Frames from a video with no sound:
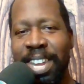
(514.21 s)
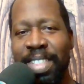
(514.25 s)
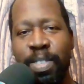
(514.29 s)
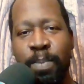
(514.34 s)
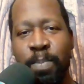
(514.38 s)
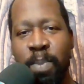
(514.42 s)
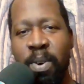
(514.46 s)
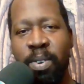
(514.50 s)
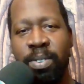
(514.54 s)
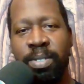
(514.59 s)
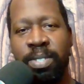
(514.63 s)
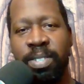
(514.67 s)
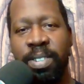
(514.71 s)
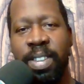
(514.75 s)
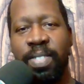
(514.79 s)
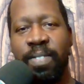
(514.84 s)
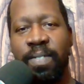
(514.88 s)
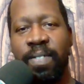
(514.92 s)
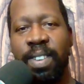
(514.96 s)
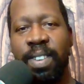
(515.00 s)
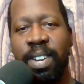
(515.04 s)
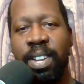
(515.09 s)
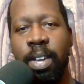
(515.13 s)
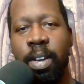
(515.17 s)
at the portion of
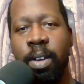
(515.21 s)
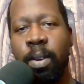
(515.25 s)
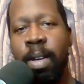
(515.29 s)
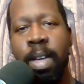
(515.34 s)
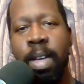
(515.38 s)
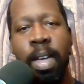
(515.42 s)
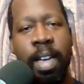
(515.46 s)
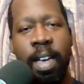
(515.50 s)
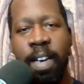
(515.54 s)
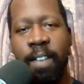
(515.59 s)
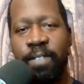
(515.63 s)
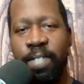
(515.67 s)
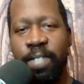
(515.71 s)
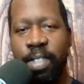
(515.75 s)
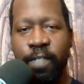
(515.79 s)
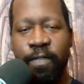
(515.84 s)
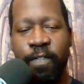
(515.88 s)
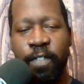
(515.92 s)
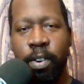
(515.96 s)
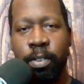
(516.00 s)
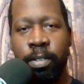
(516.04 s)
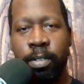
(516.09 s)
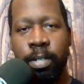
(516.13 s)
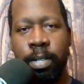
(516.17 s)
the video of the
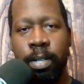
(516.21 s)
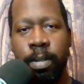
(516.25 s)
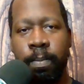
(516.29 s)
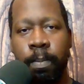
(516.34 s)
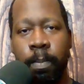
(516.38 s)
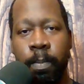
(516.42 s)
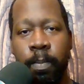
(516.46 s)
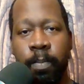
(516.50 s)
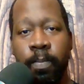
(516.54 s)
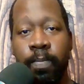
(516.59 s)
person.